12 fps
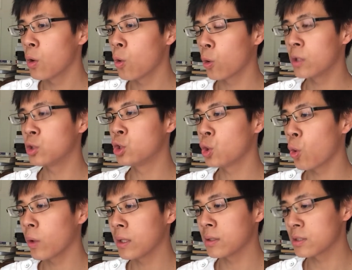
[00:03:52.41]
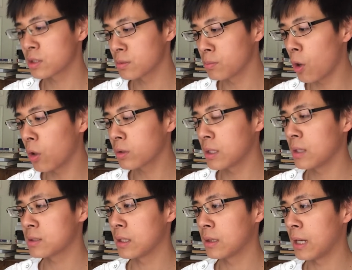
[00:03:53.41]
or enjoying the small
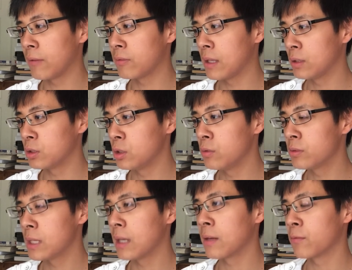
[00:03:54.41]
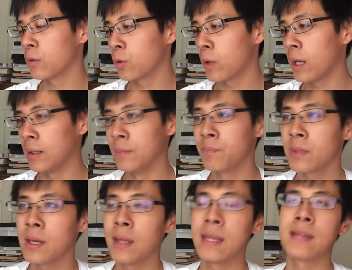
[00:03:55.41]
things in life that you've taken for granted.
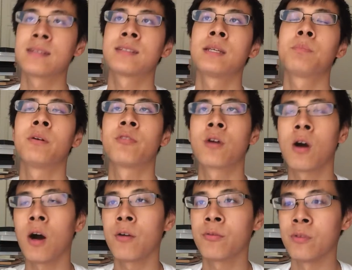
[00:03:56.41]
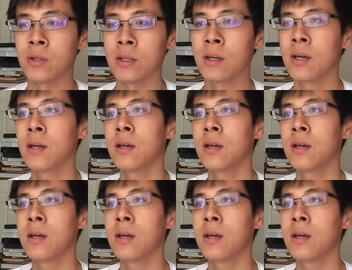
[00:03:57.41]
That sip of coffee,